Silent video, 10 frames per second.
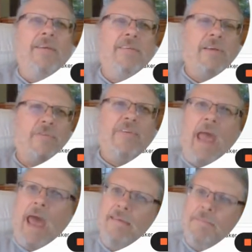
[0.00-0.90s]
Salesforce
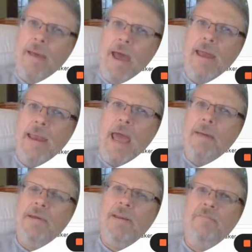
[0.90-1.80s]
has a bad
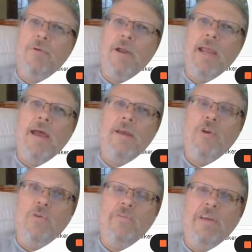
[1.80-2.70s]
habit of bringing out a
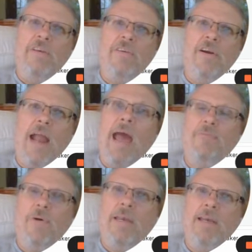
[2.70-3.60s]
new feature
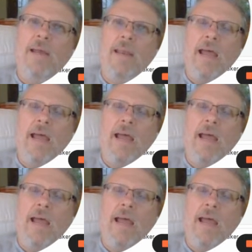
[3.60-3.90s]
halfway done.